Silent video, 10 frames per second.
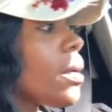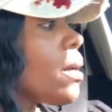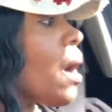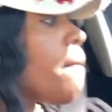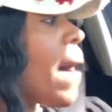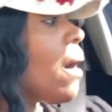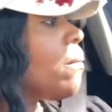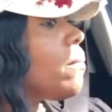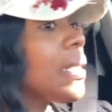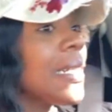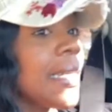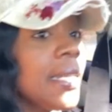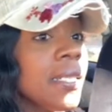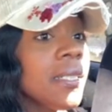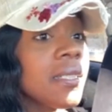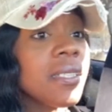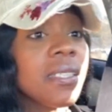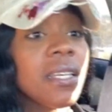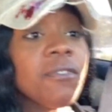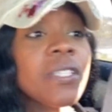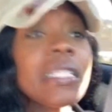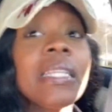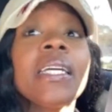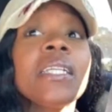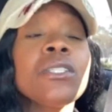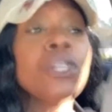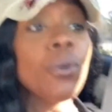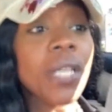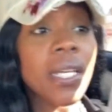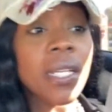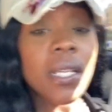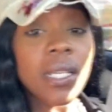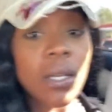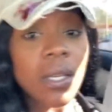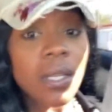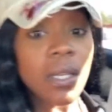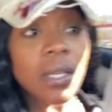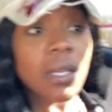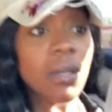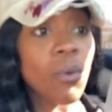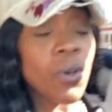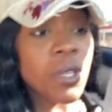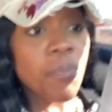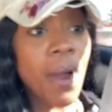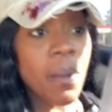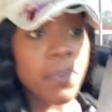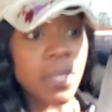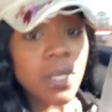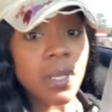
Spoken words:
about liens to see if it's liens located on the property,